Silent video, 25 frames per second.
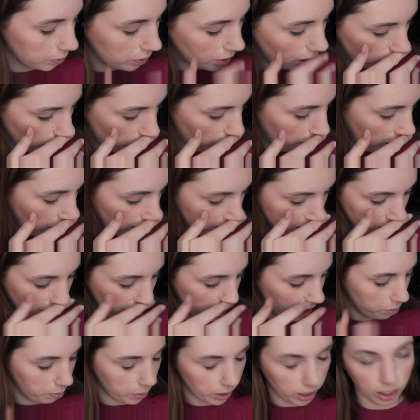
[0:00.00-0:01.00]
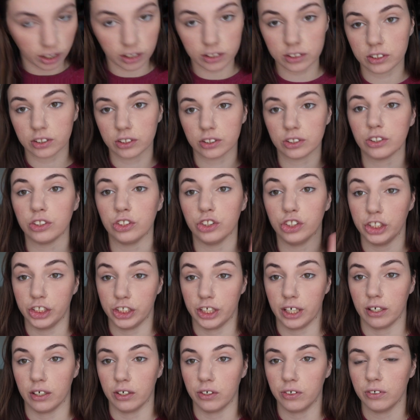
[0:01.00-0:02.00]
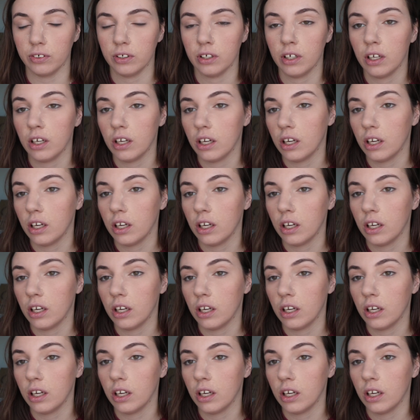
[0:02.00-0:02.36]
Clip Out Brow Boss gel,